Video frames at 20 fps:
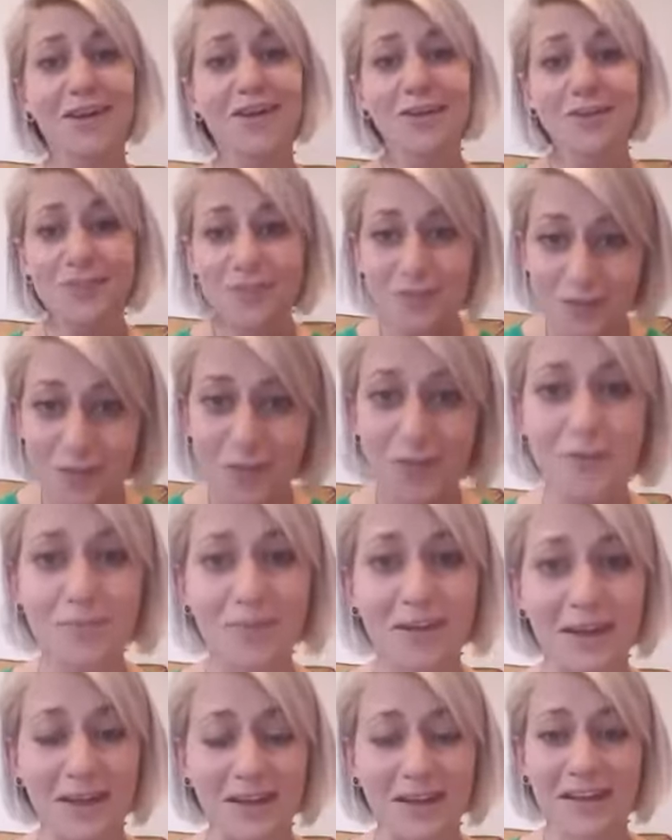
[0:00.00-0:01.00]

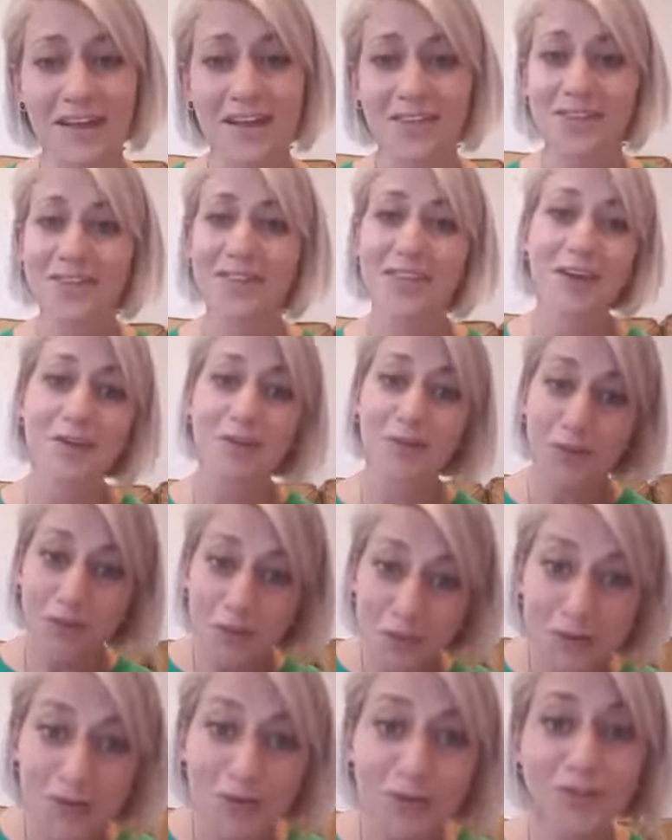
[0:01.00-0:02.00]
assuming that they are a
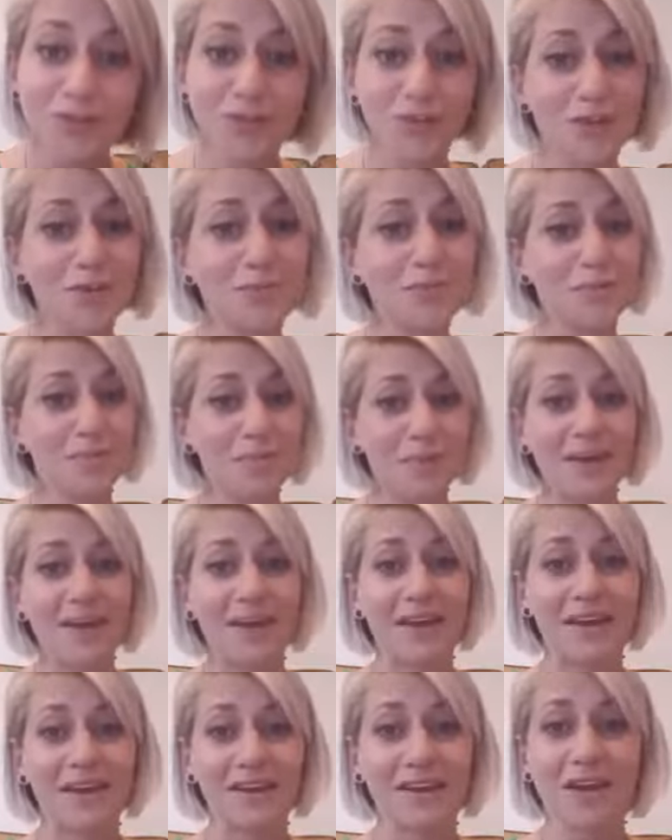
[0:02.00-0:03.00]
good human
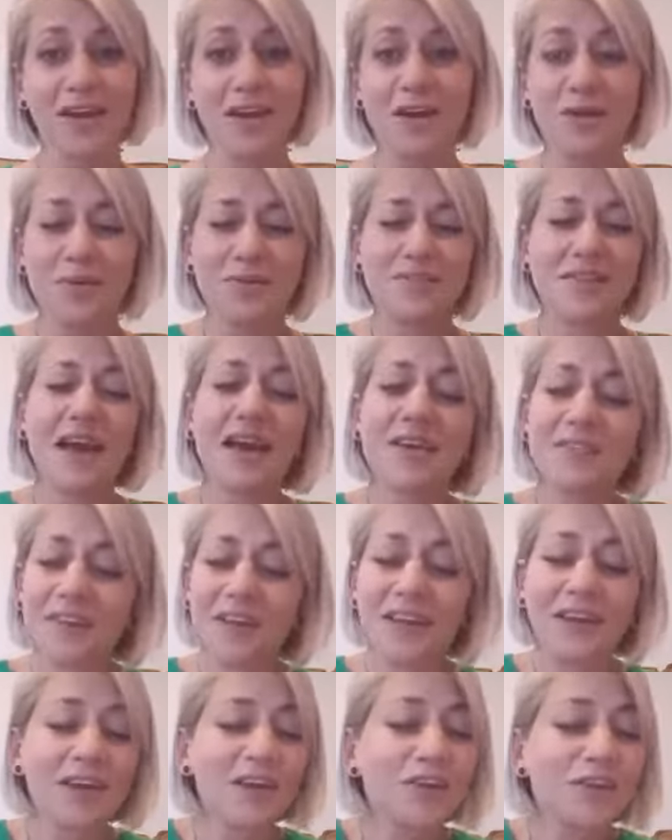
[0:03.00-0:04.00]
being who is
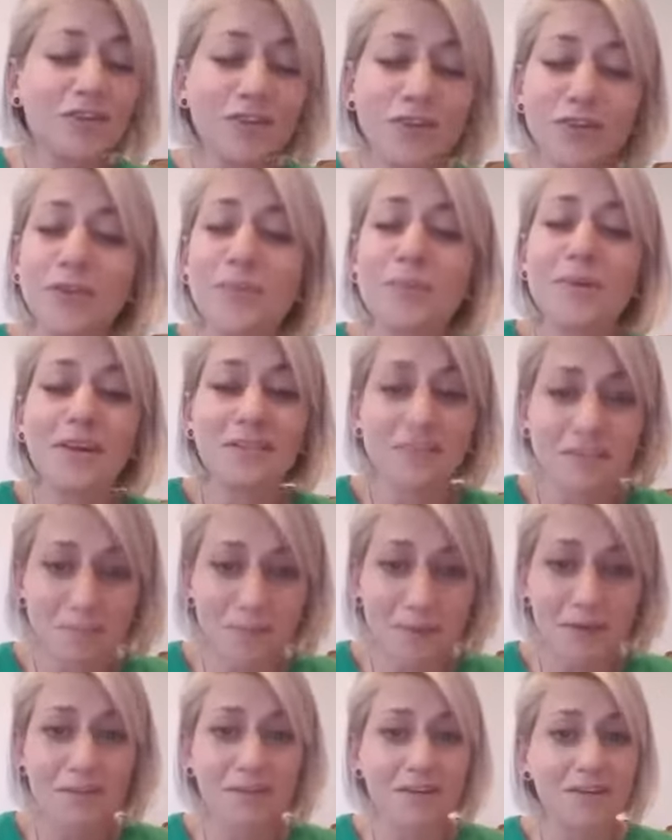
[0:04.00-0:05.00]
having a human
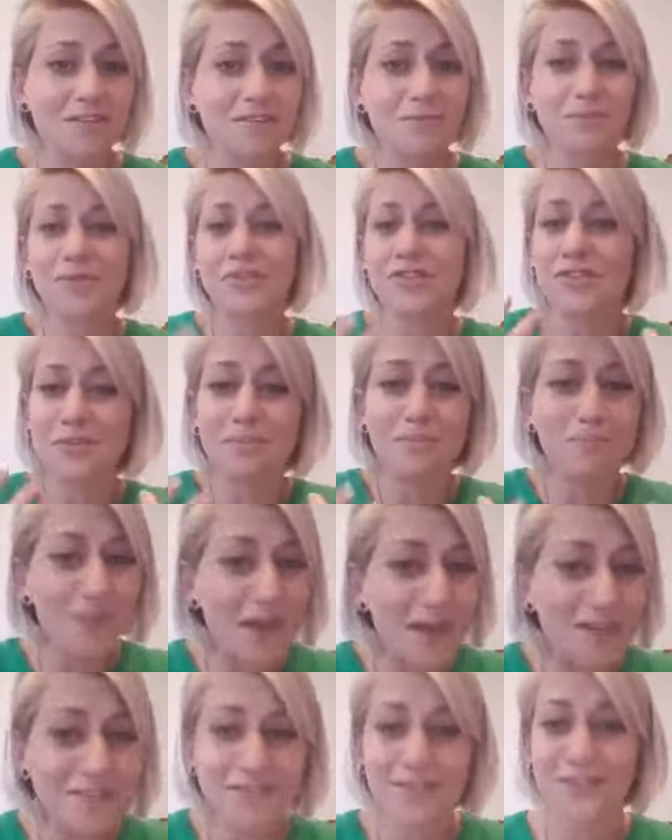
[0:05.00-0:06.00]
experience, which at the
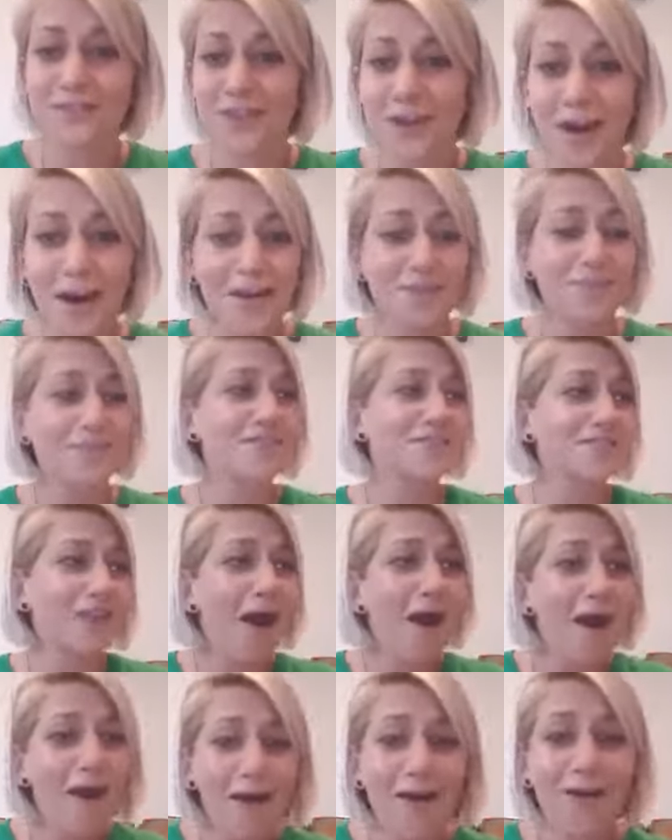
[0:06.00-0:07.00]
best of time is
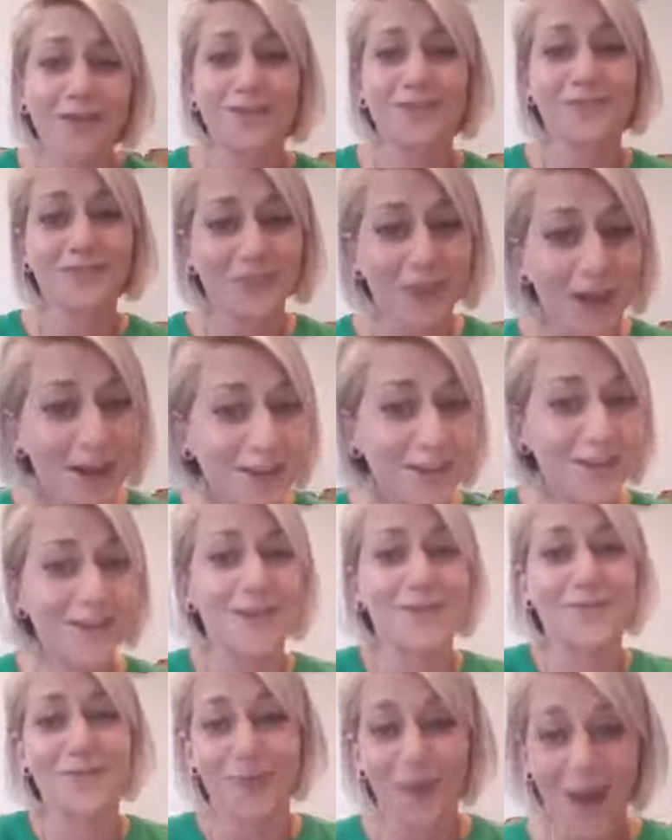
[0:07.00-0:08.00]
hard
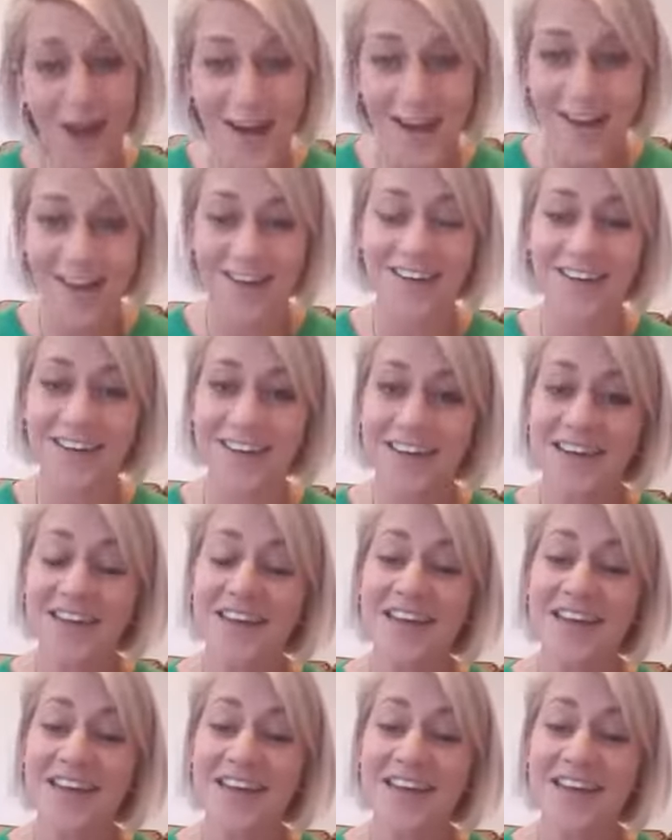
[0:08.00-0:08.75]
fucking work.